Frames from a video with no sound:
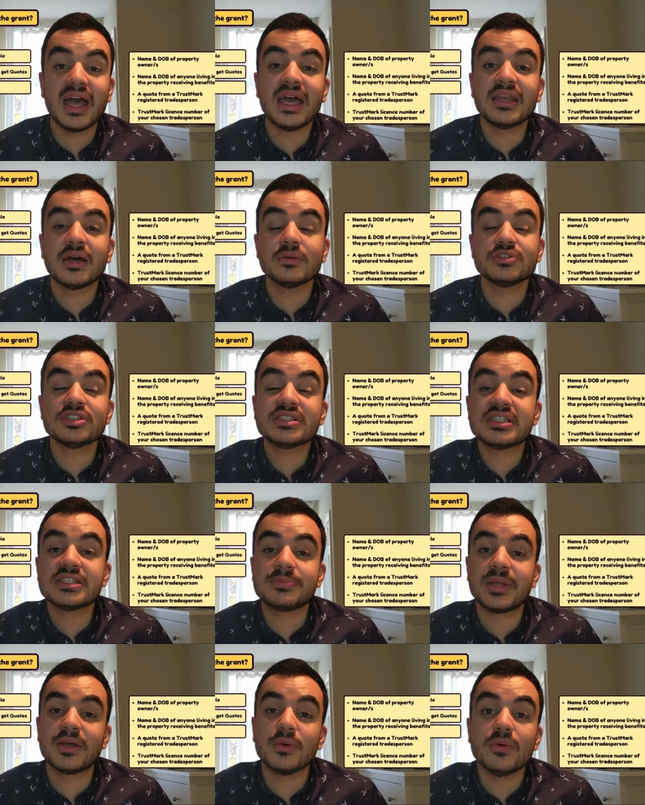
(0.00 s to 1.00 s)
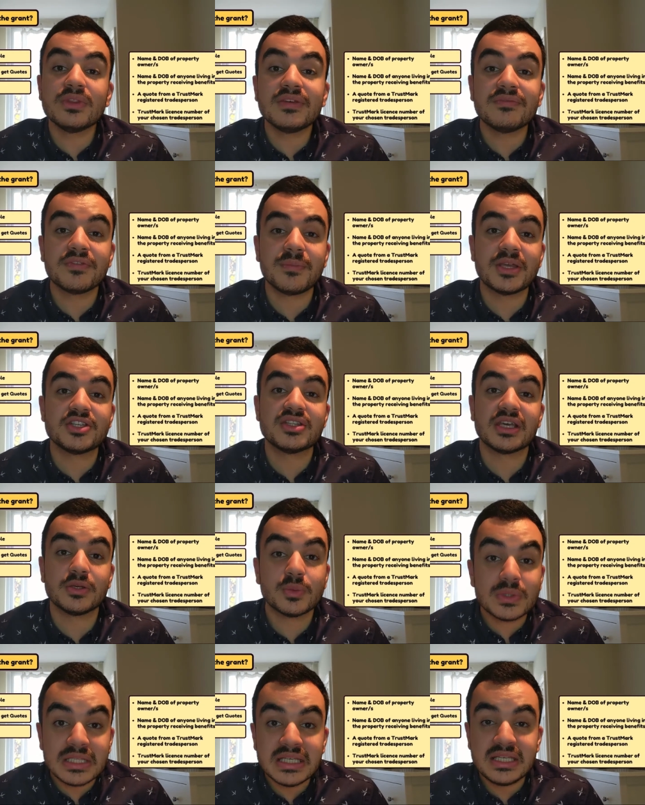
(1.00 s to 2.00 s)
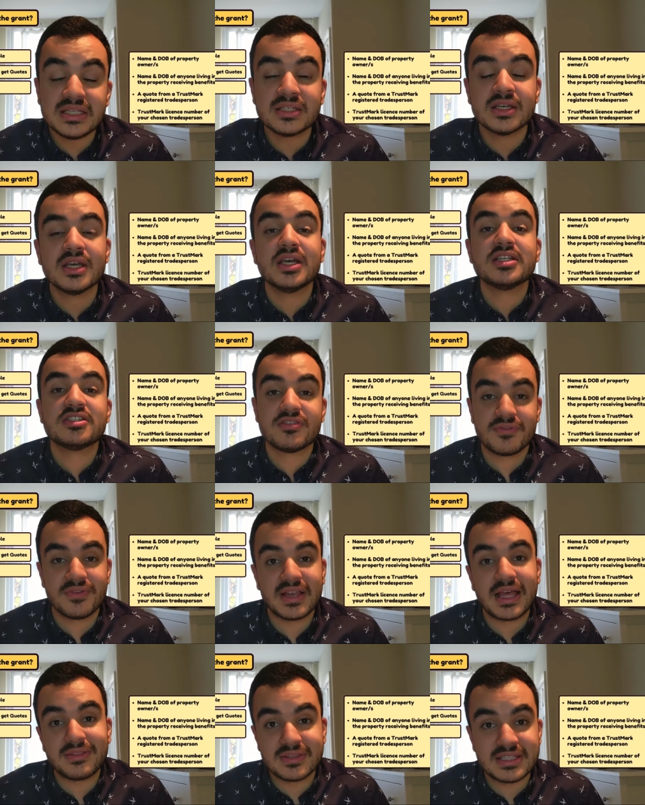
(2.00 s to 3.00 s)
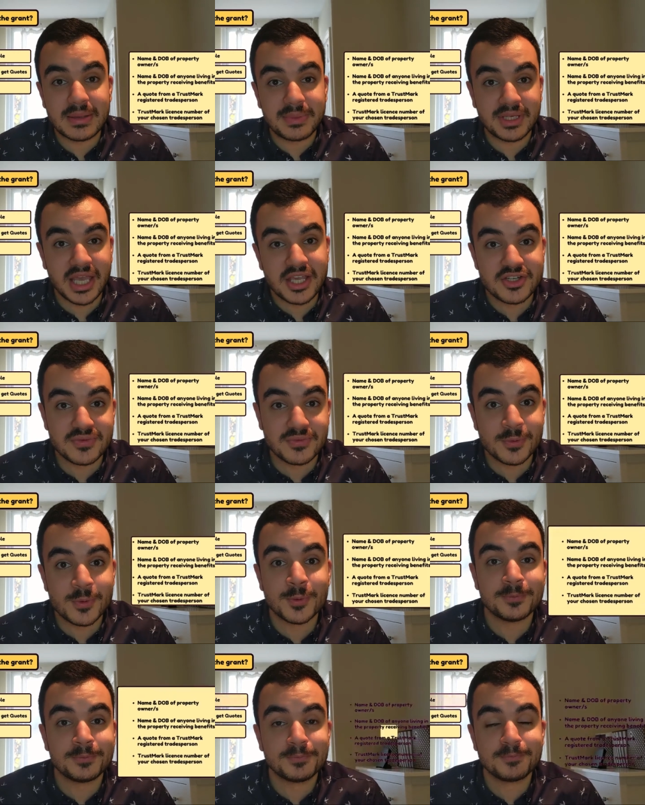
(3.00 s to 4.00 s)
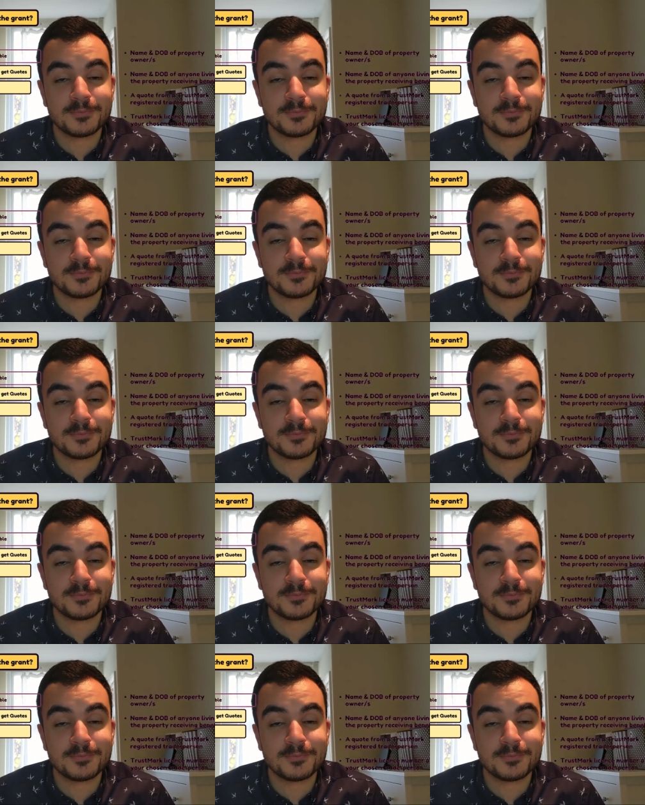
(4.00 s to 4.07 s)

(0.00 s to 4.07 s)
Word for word: And I'll just display all the information that you will need to fill out this application form.